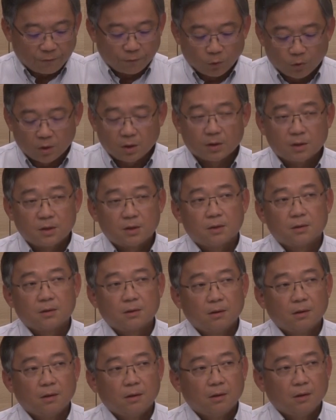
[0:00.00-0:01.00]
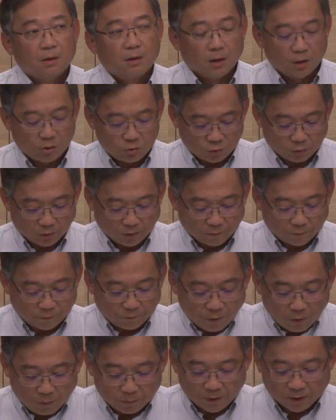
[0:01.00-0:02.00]
focus is to
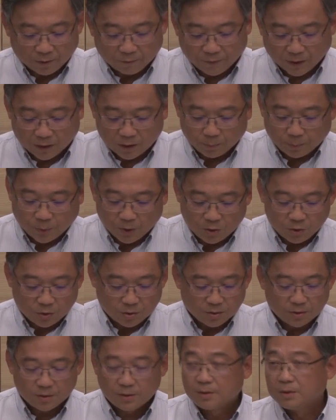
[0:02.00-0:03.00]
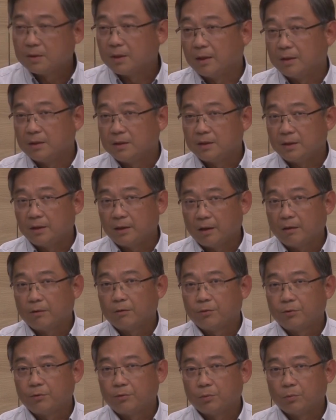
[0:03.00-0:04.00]
inform the affected patients, and
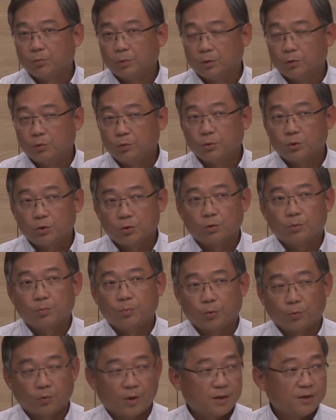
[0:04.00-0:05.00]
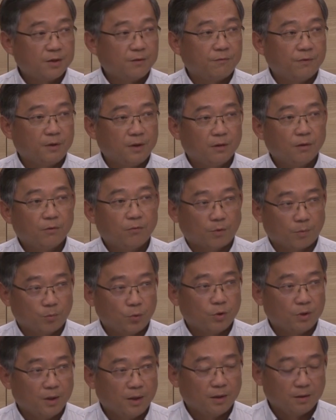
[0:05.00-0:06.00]
SingHealth will do so progressively from
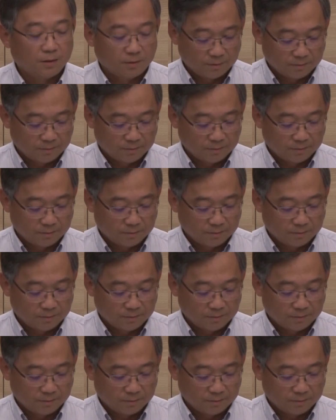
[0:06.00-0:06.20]
today.